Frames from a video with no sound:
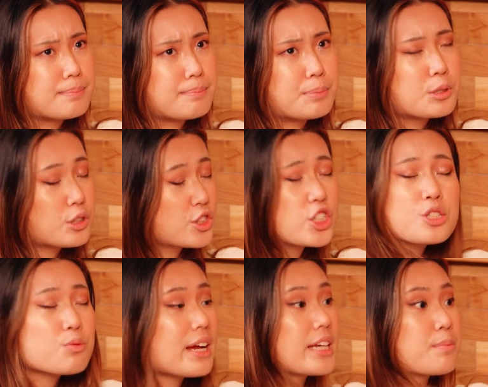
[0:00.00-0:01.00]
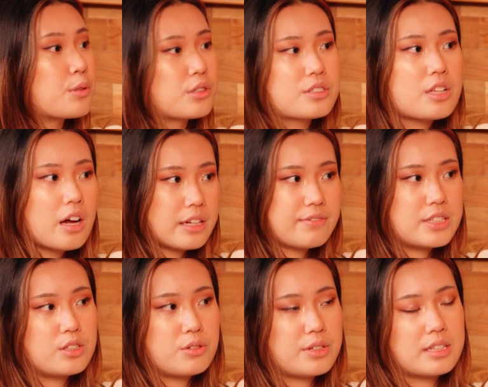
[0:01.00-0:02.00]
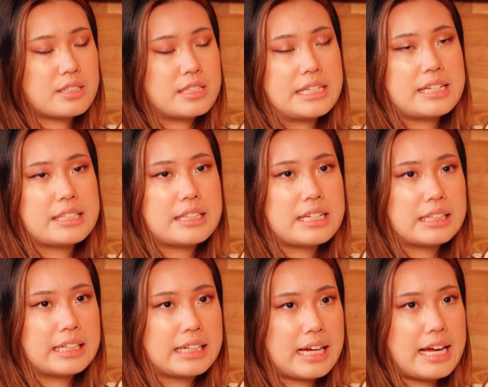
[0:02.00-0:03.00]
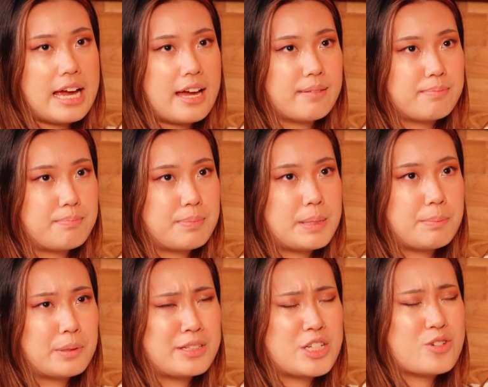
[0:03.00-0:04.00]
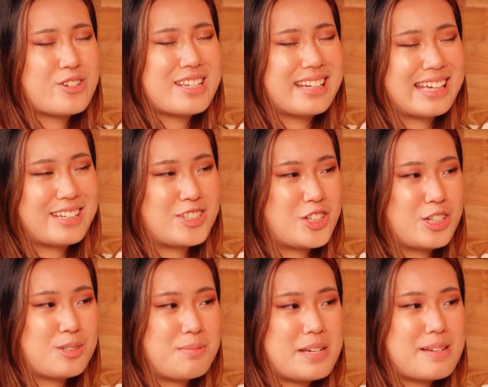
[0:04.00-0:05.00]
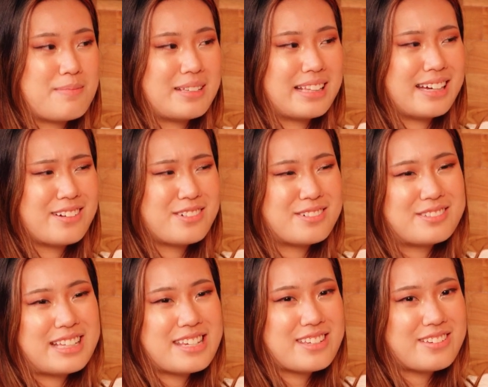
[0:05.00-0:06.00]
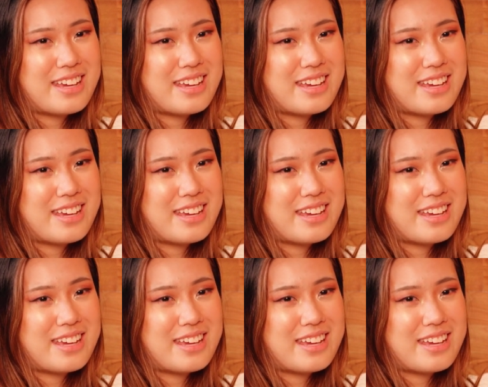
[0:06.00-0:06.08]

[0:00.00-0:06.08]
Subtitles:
books, just writing books, not even doing the singing thing, like I had people in uni like judge me and be like, oh, like